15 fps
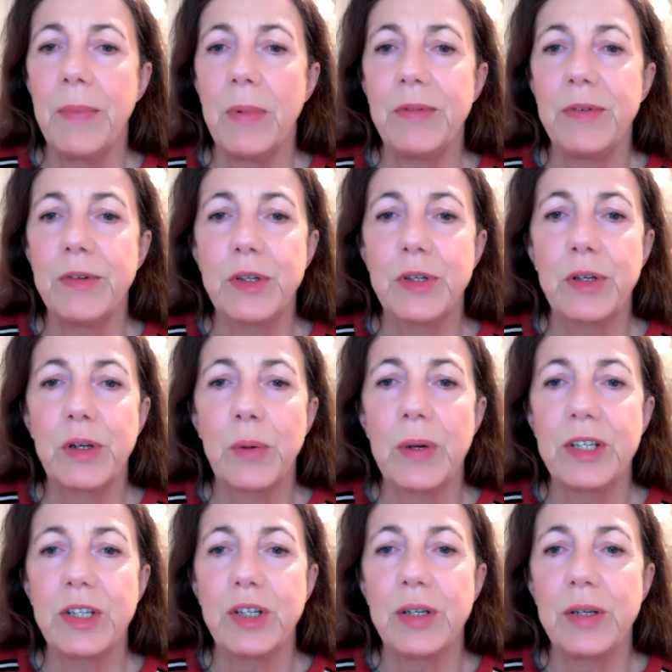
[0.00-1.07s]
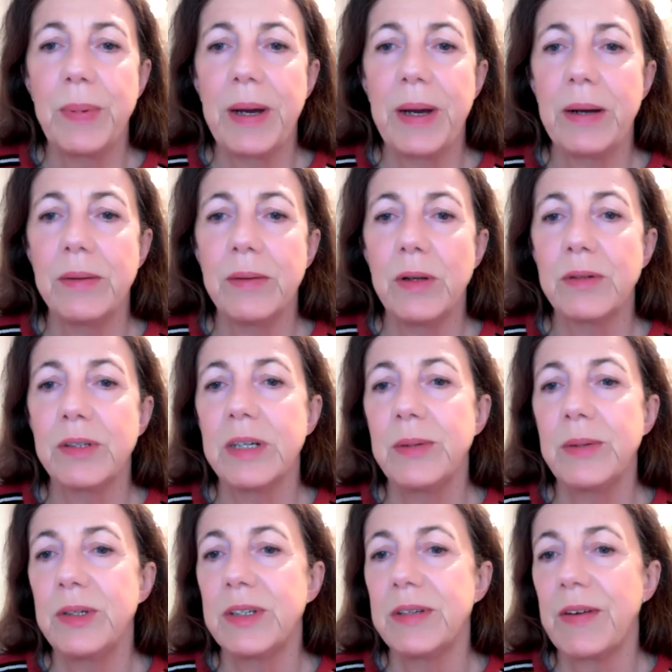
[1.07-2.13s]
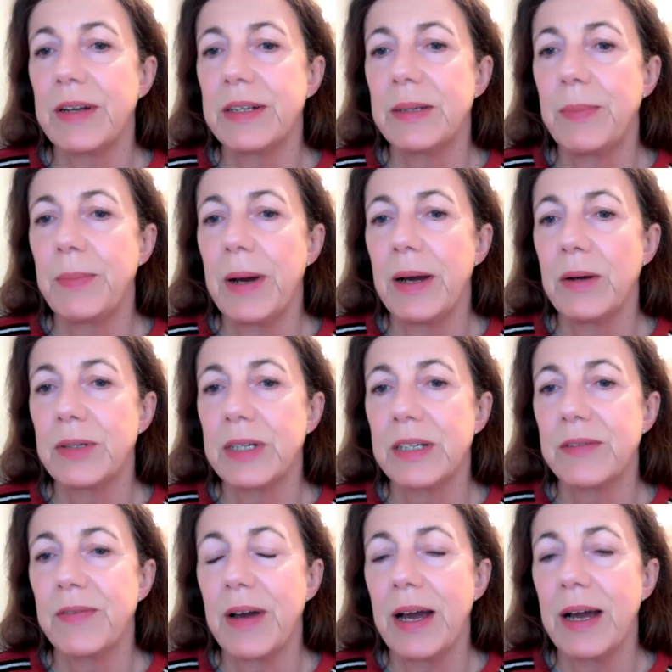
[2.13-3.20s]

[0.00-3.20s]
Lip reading: We've also got a question about long-term uses of antibiotics for